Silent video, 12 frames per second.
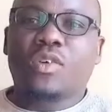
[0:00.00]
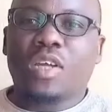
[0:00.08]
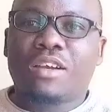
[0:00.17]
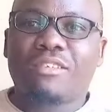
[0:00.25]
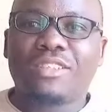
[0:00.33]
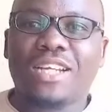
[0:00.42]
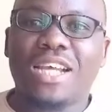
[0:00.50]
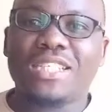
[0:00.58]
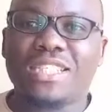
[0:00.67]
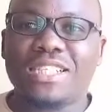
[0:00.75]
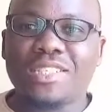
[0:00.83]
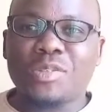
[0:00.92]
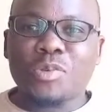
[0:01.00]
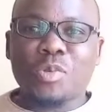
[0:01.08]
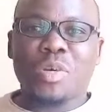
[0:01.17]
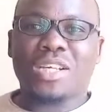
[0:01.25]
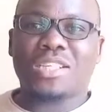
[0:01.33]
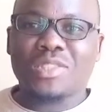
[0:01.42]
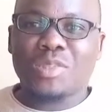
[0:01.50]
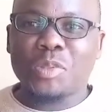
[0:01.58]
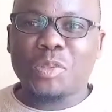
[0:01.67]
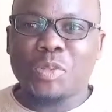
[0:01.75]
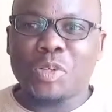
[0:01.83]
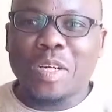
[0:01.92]
going on, guys? What's
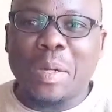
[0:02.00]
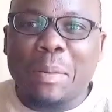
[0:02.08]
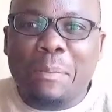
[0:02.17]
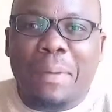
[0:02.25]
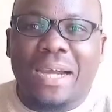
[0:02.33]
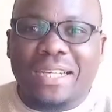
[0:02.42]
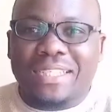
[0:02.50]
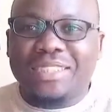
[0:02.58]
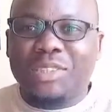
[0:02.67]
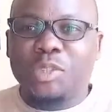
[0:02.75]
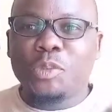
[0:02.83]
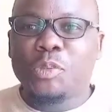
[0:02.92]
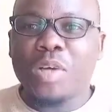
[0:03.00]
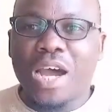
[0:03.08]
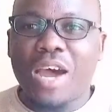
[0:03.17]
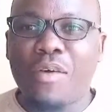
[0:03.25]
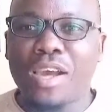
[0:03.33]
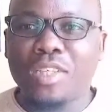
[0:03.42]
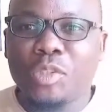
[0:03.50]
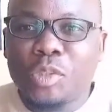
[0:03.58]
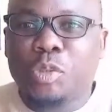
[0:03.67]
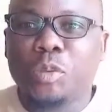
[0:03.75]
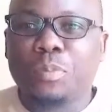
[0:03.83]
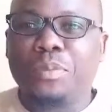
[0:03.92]
good? Welcome back to our
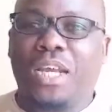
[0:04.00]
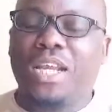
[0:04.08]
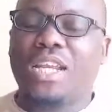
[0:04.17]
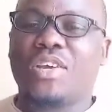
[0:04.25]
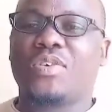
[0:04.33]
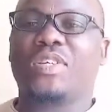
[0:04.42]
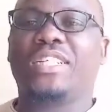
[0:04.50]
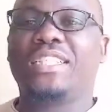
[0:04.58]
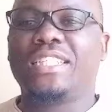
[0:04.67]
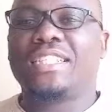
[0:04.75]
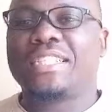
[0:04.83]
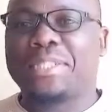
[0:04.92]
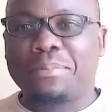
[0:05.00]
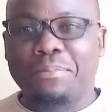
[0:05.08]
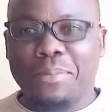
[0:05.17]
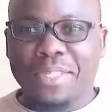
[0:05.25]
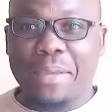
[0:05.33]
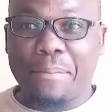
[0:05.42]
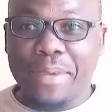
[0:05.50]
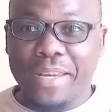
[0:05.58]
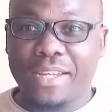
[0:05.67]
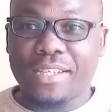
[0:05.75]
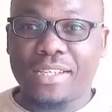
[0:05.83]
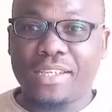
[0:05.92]
YouTube channel. Indeed, it's been a
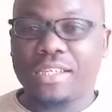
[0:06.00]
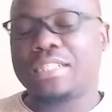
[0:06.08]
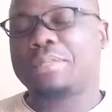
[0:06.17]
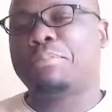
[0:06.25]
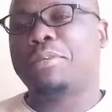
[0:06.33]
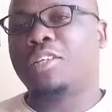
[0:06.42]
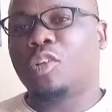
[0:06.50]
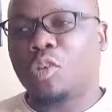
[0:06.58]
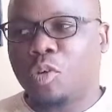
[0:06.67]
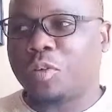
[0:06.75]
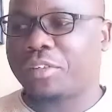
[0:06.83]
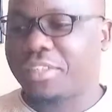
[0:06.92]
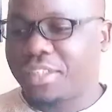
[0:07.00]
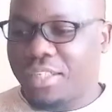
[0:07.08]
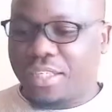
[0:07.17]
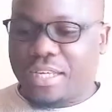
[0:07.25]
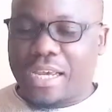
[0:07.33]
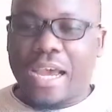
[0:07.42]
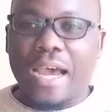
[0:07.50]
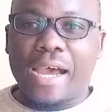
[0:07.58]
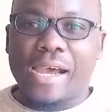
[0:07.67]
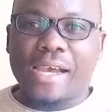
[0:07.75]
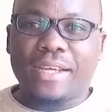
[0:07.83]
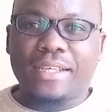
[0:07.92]
minute here. It's been long.
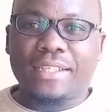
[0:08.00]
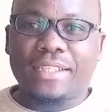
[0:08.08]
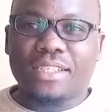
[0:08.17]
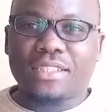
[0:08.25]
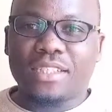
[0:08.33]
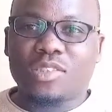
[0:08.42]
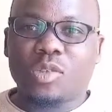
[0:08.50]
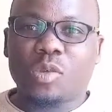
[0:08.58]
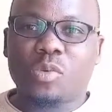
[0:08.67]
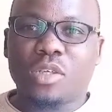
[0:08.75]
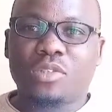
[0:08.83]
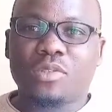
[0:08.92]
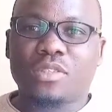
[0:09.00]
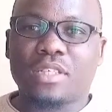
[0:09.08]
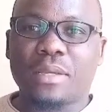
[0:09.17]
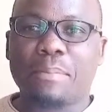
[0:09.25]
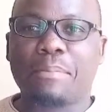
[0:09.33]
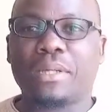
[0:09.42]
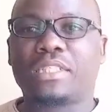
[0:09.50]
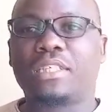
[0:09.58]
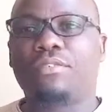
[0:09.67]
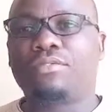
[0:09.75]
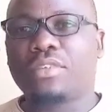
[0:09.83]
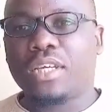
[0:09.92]
I just don't know what to say, but
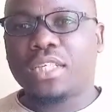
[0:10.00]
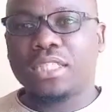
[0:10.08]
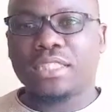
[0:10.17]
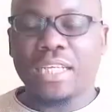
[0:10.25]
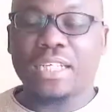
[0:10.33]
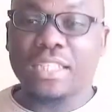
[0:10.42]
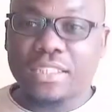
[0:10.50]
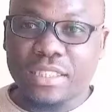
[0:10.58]
if you're a returning